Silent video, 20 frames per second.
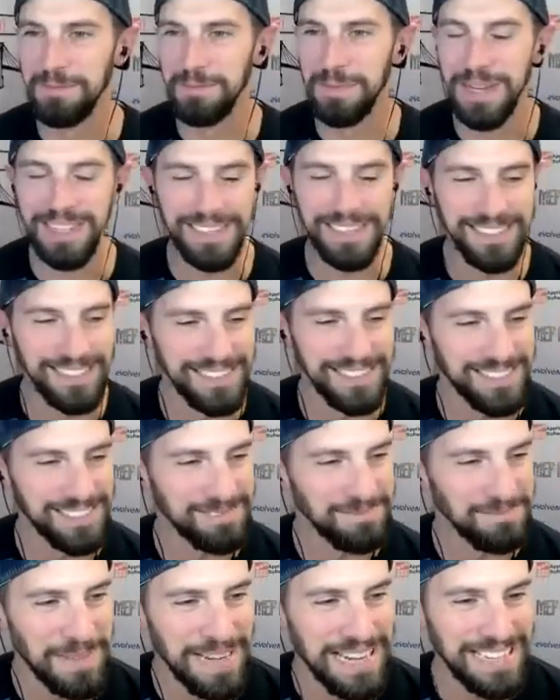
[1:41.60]
but
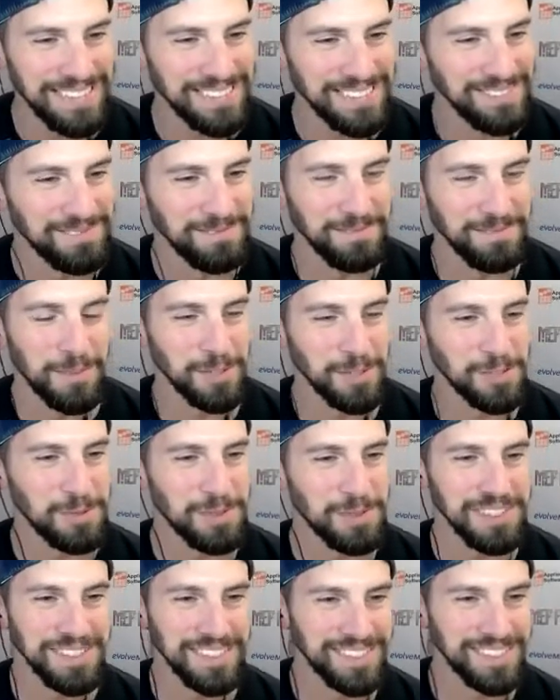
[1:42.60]
man,
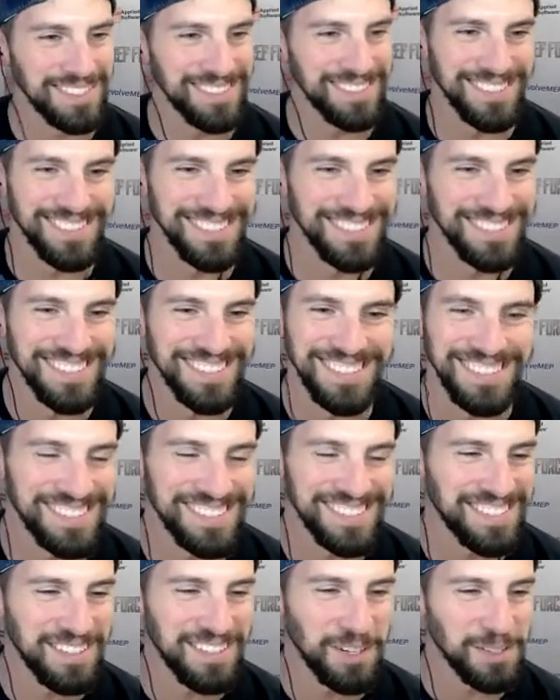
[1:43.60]
virtual is
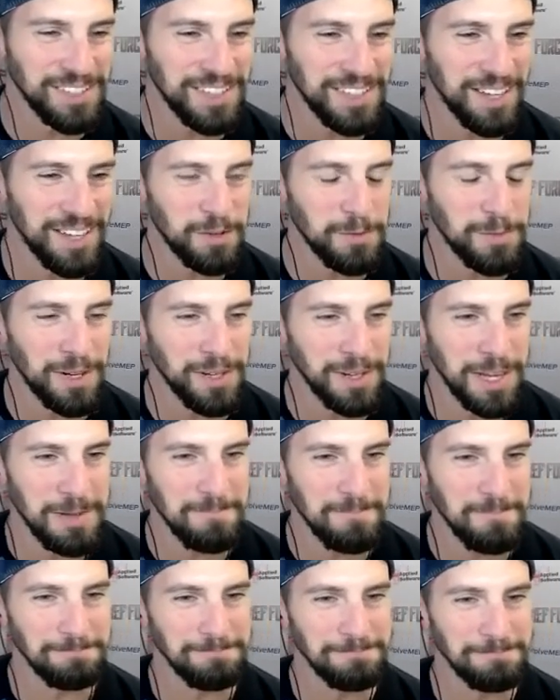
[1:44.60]
it's a whole other
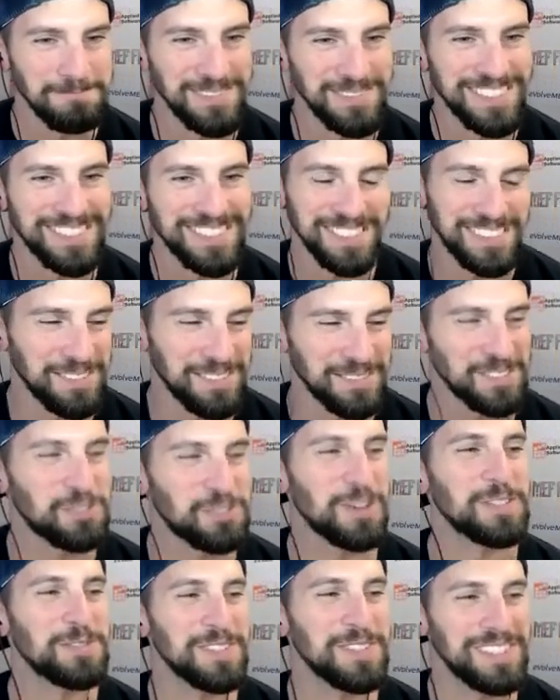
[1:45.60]
ballgame. It's a di-
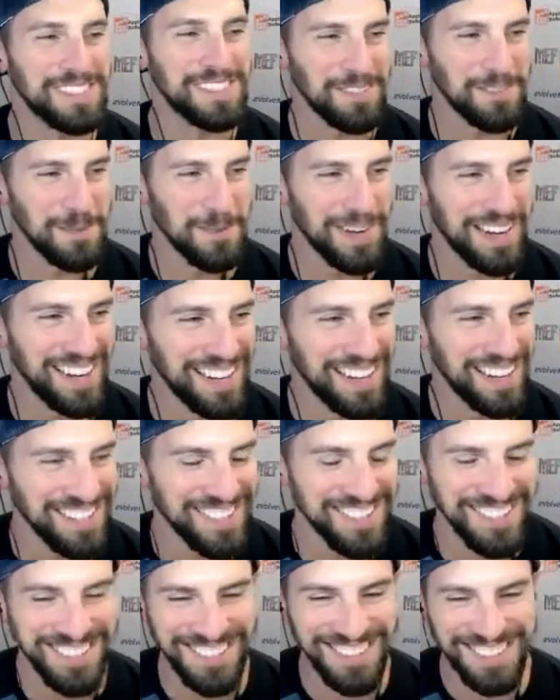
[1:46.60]
stressful in a different way, I
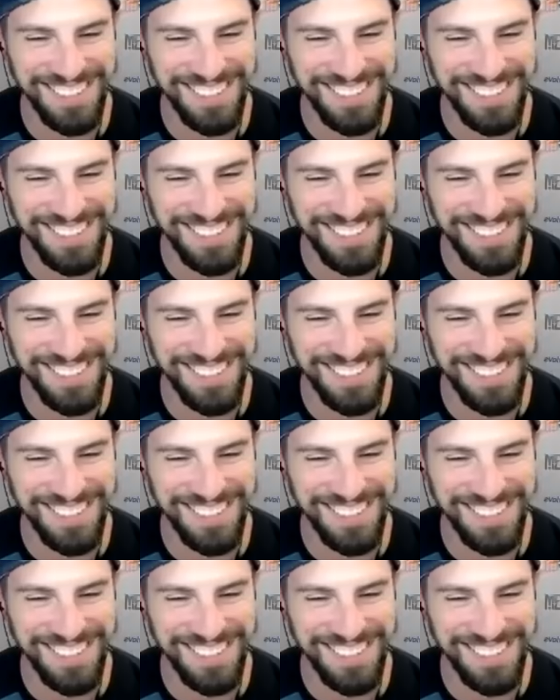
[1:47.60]
guess.